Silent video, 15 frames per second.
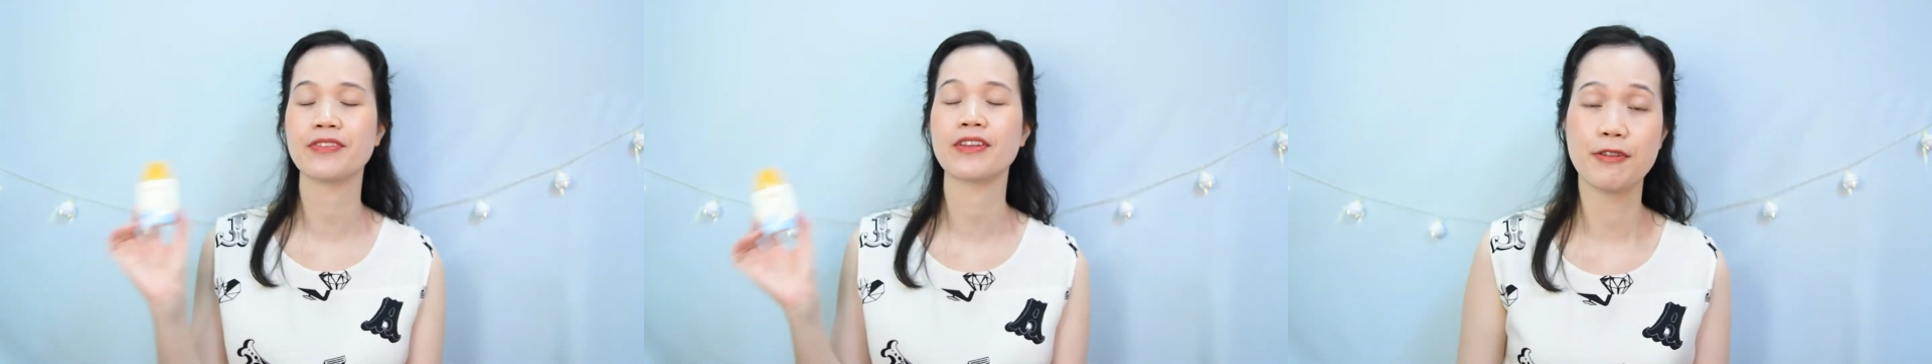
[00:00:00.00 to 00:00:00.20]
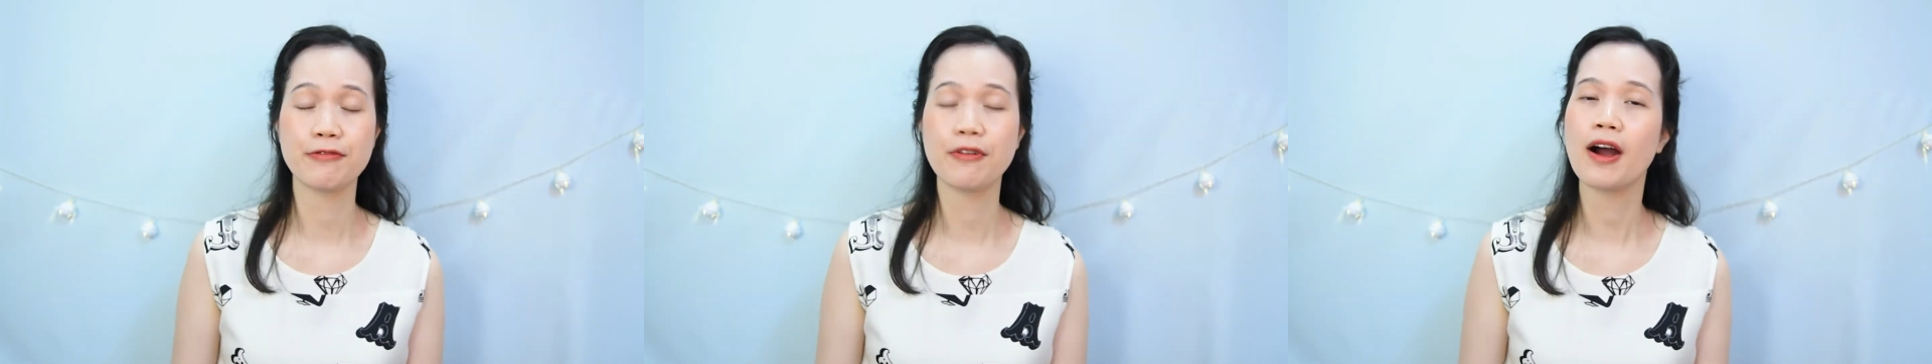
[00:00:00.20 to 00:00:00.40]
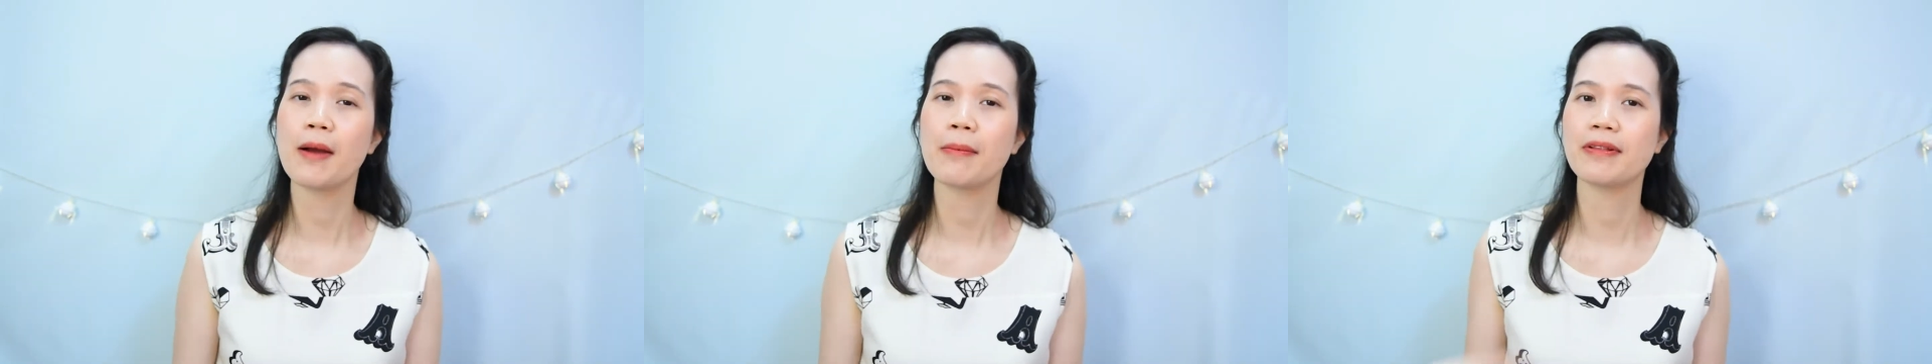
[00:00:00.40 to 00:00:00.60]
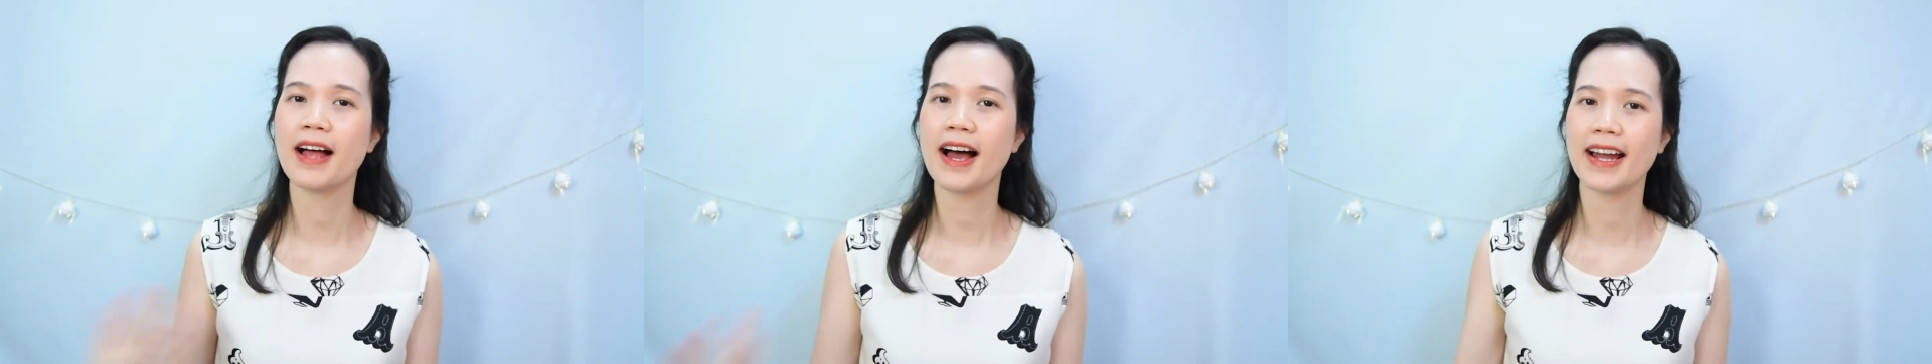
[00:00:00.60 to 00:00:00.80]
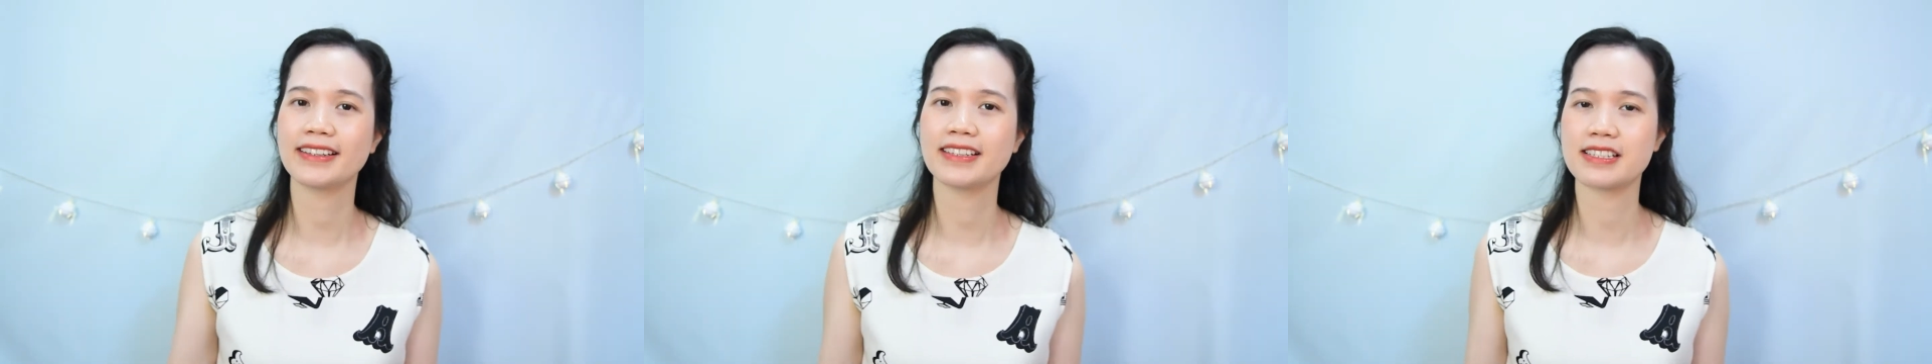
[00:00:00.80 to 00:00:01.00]
Before
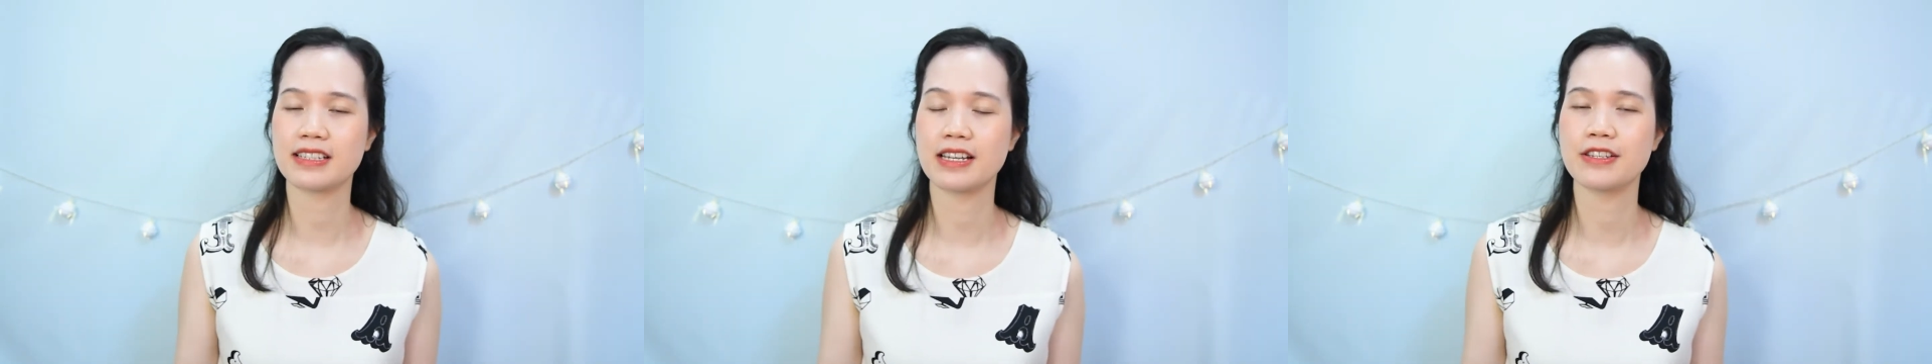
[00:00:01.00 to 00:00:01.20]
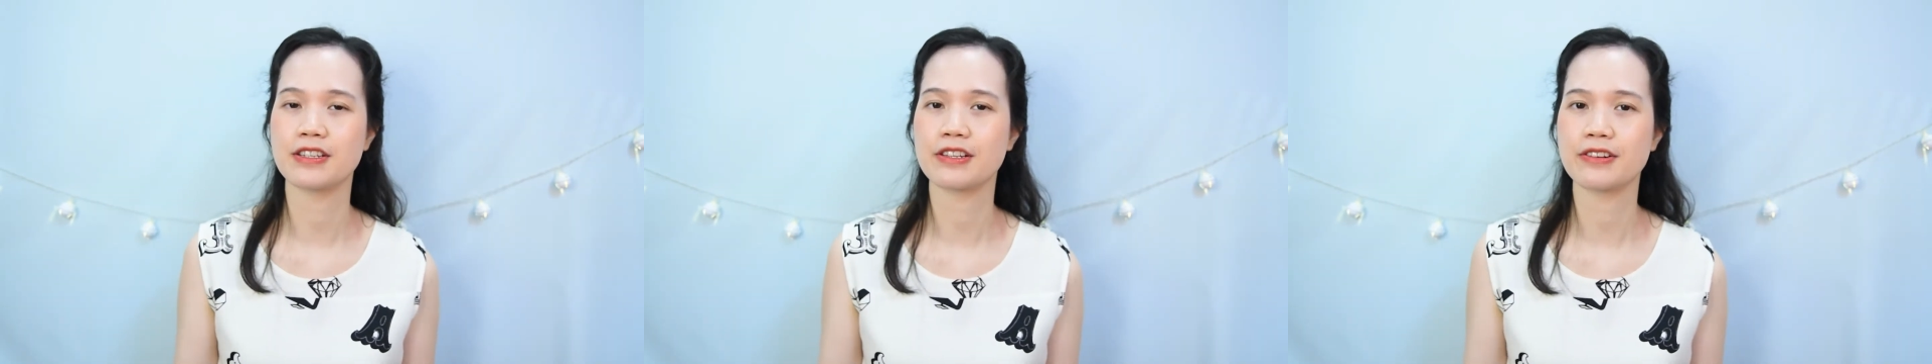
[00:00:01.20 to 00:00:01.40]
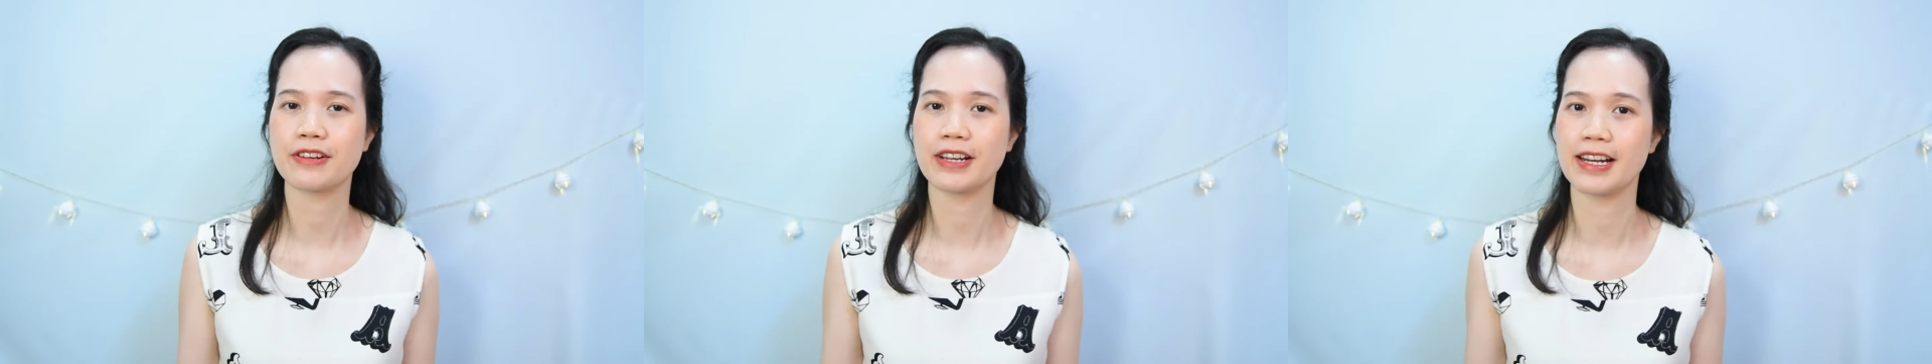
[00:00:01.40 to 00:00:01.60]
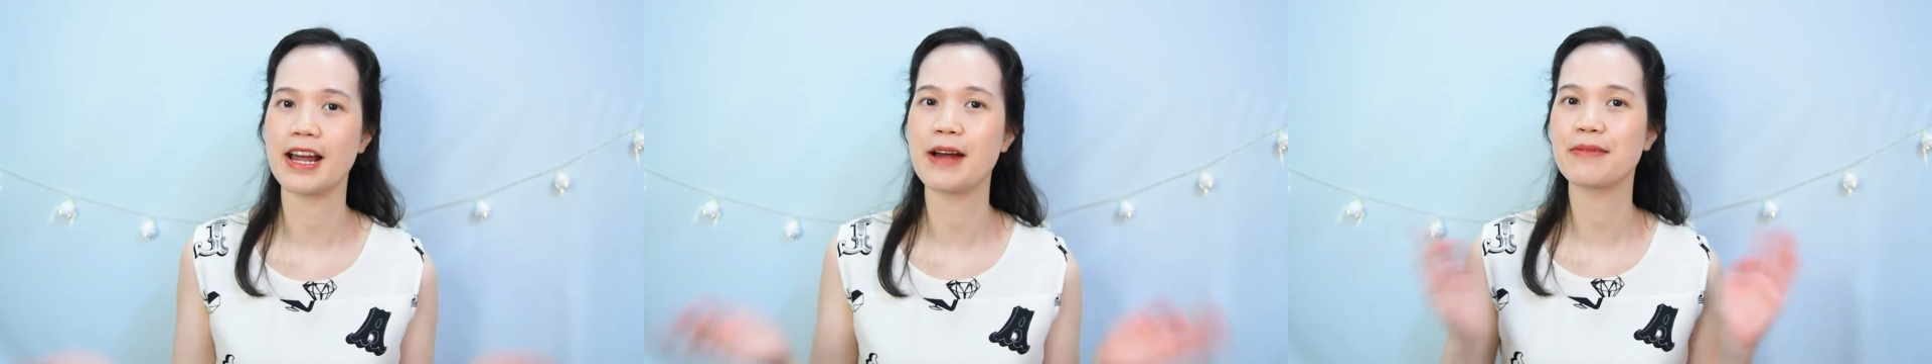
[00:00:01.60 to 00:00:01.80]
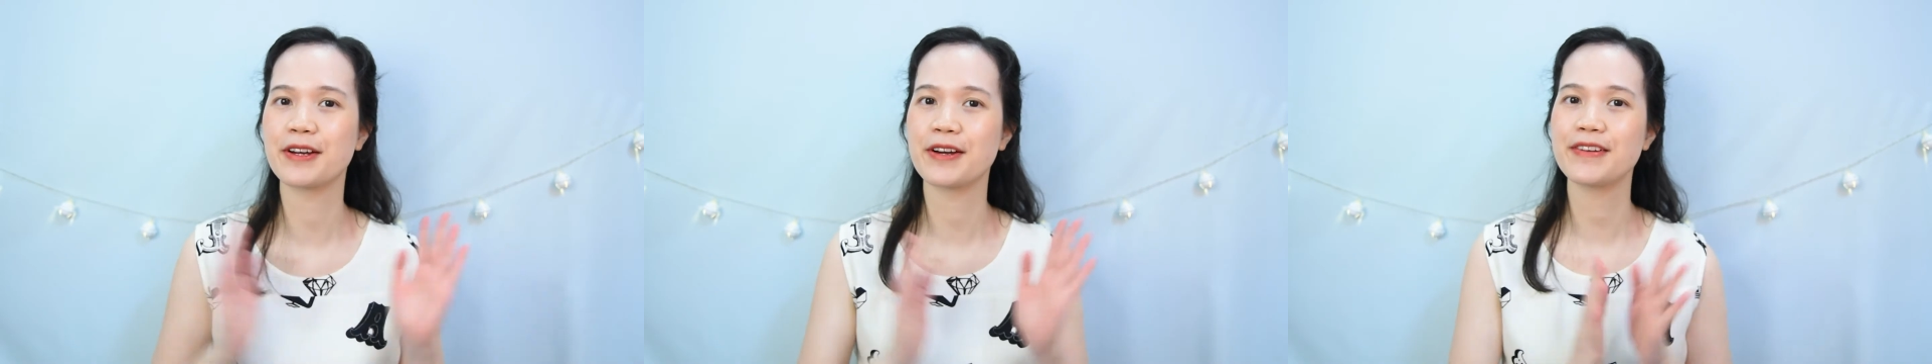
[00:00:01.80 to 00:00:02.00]
applying the sunscreen,
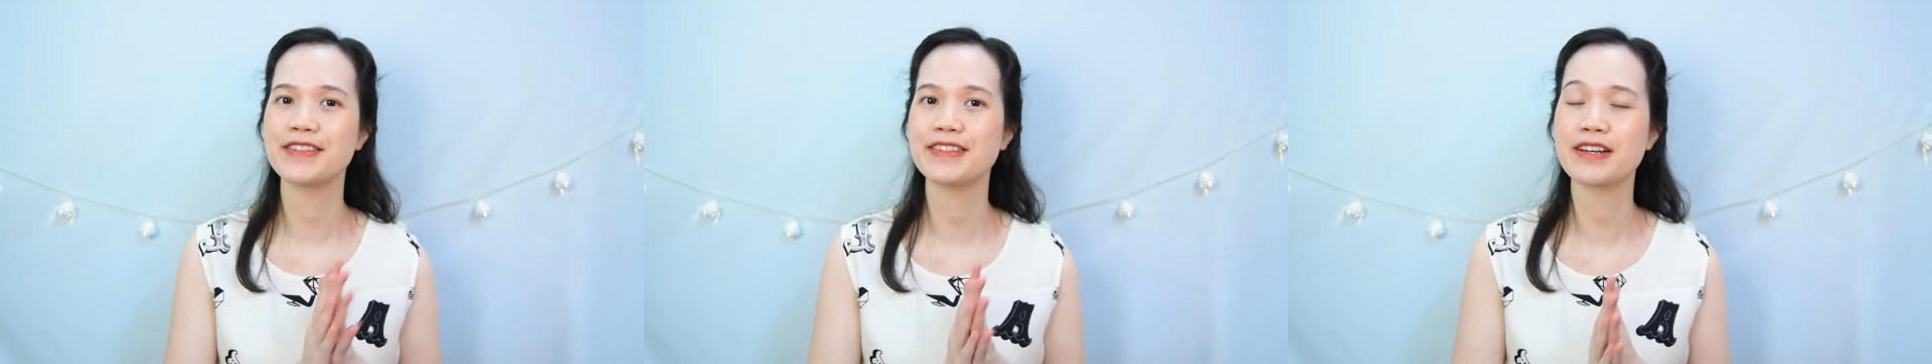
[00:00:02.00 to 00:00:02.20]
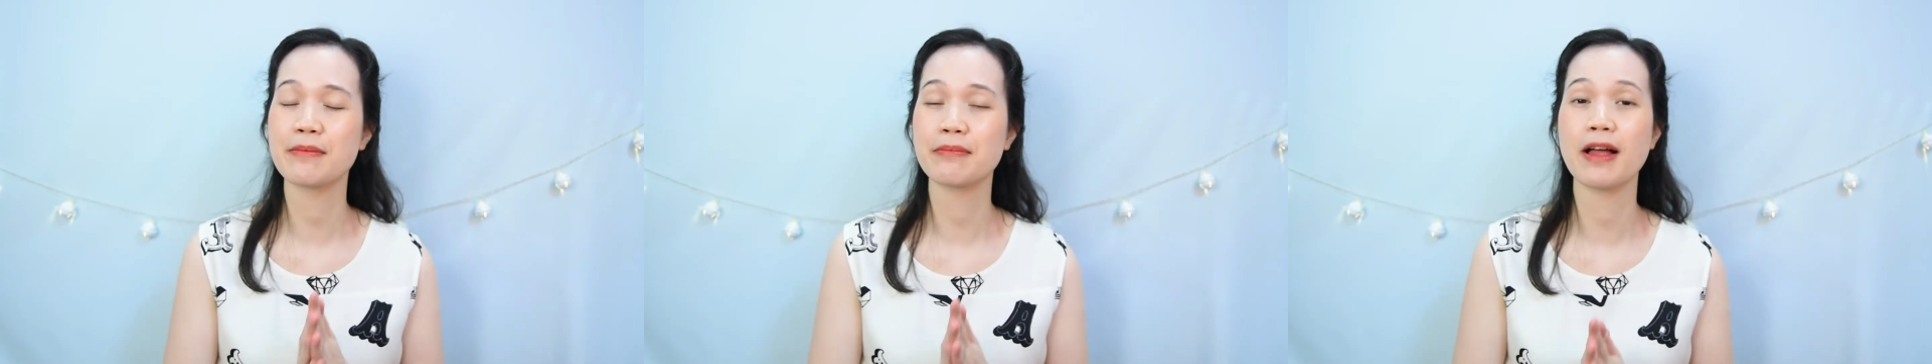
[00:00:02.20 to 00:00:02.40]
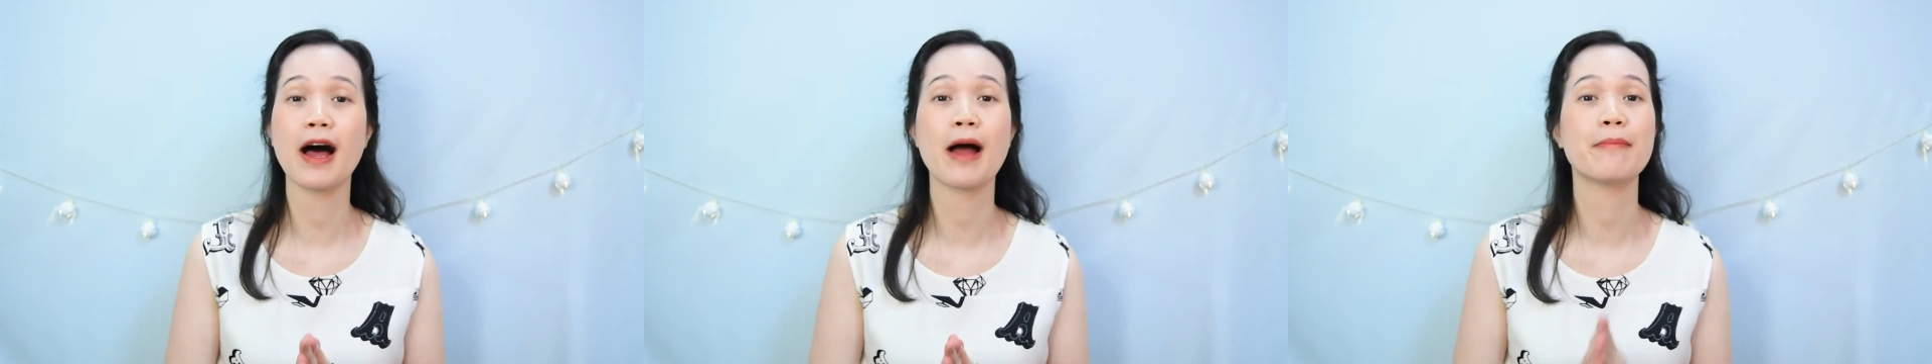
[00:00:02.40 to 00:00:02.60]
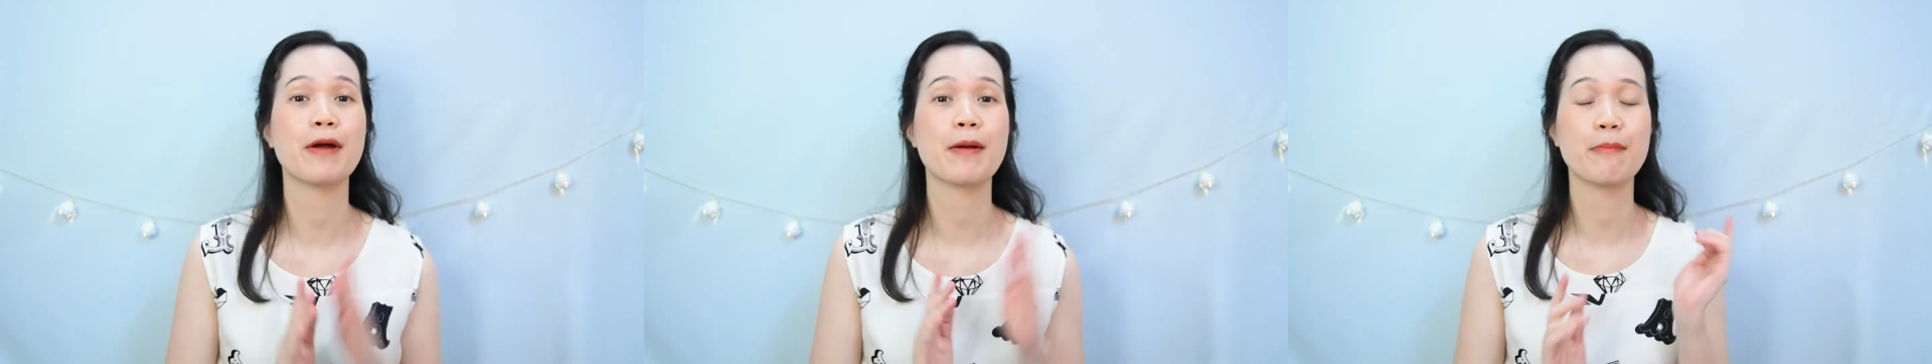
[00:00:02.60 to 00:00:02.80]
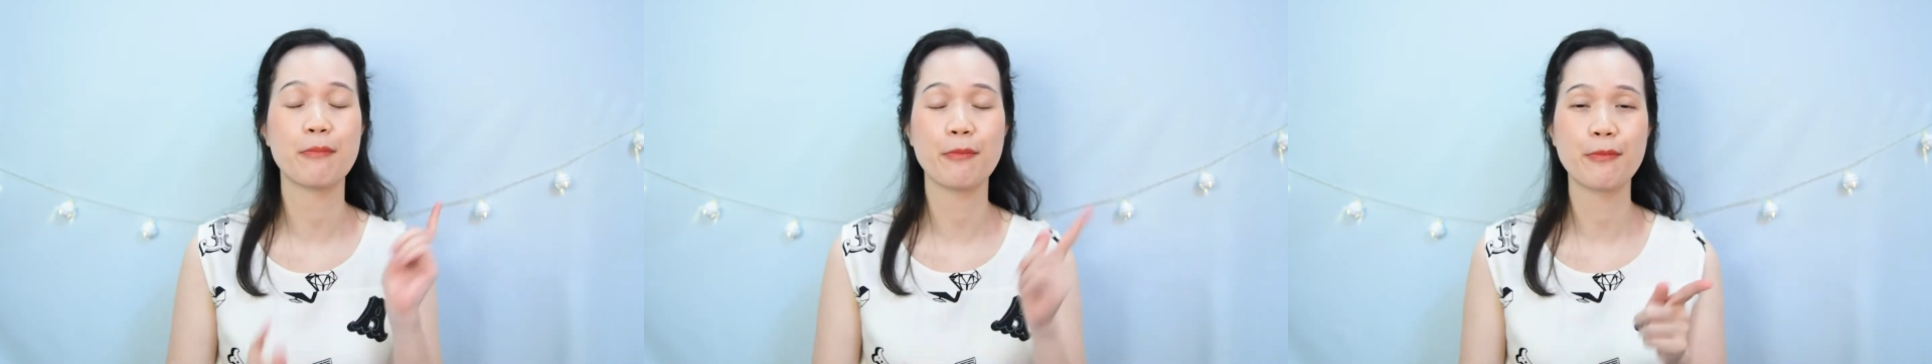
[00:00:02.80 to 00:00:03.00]
I'm going to apply my